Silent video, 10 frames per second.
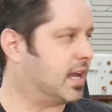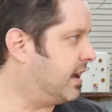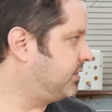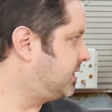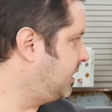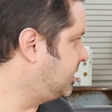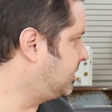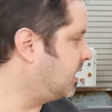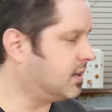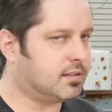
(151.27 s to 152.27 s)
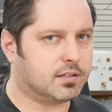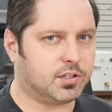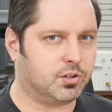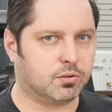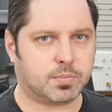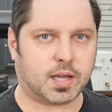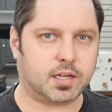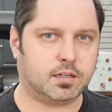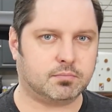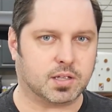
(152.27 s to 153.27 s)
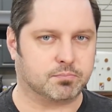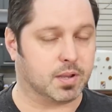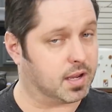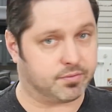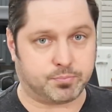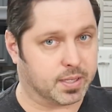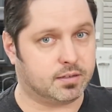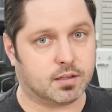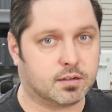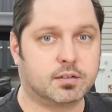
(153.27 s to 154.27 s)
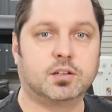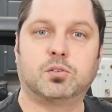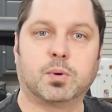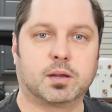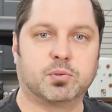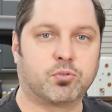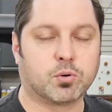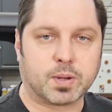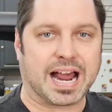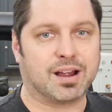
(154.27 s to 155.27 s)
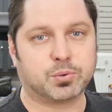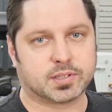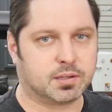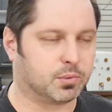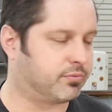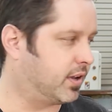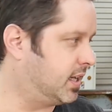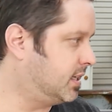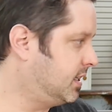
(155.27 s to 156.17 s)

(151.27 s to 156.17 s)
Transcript: I haven't seen it done on a unibody. It may have been done on a unibody before, but I wasn't able to find it.